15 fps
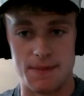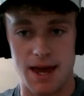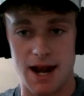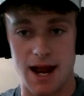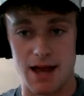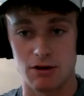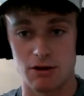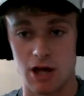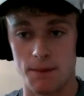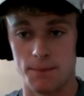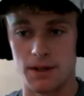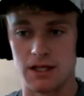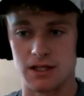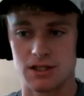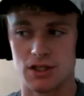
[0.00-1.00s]
NIL
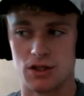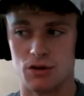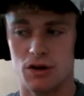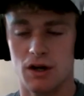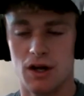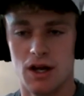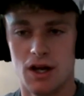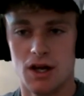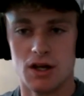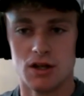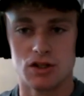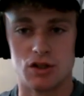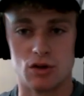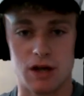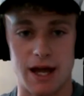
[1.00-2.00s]
companies to
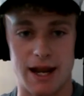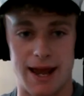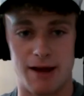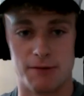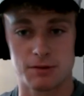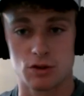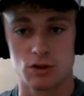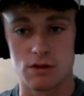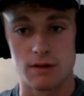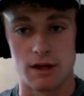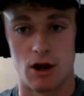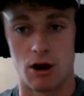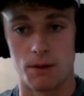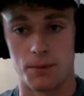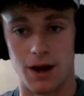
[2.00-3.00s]
kind of help
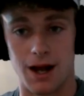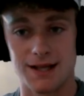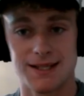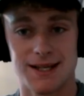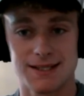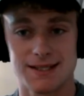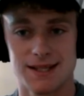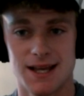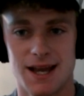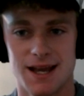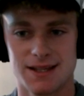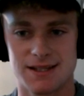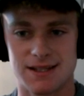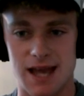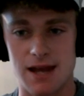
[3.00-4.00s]
streamline our process,
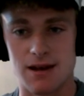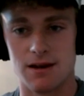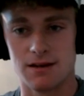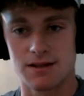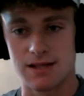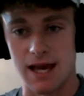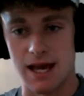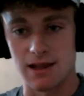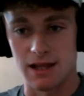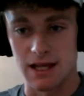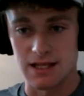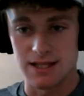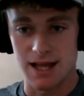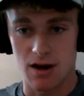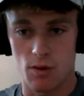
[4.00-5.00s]
send
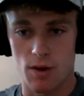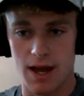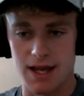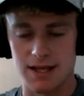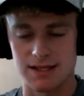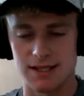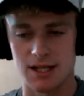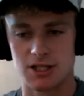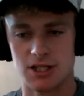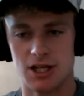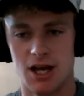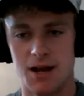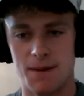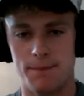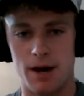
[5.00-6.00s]
leads their way and such.
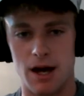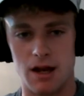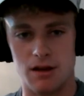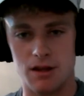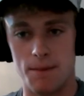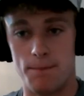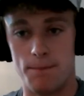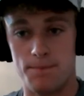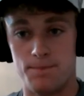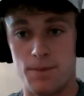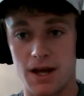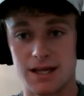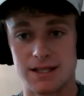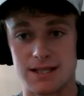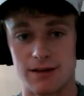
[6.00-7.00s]
But the
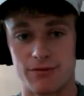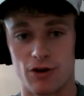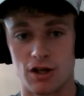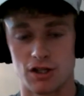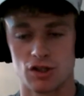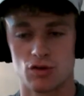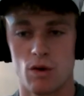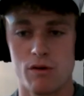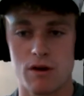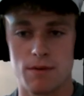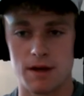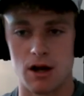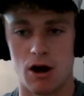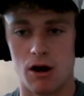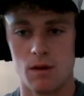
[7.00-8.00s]
biggest thing for us is we want to
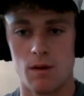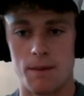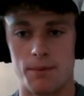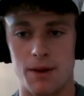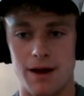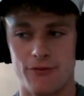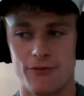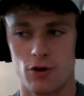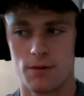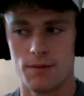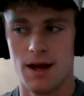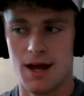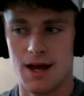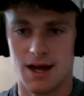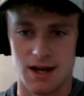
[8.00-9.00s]
be an all-in-one
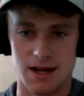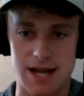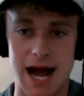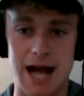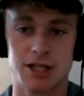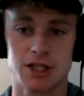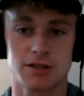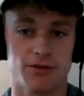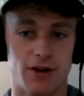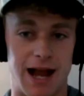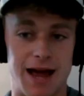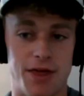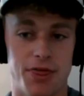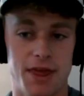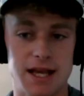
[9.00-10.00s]
platform, not just for
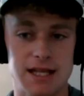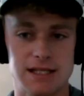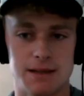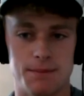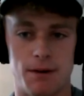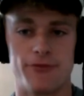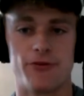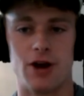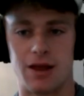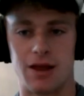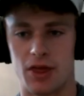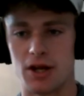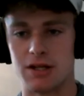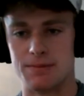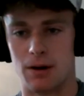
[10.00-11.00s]
athletes, but for
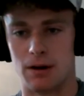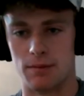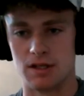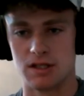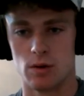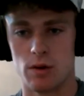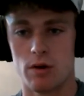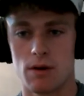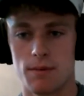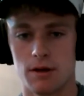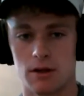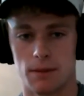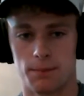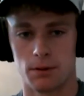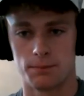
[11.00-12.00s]
athletic departments. So we want to be
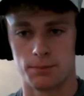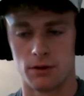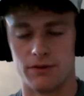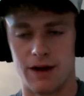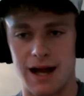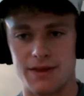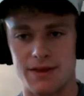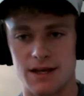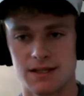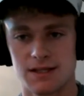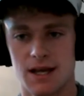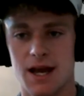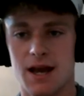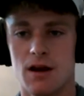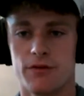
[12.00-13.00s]
able to provide
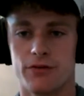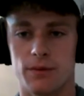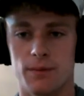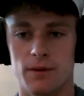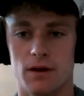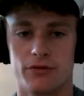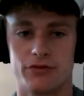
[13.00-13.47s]
this from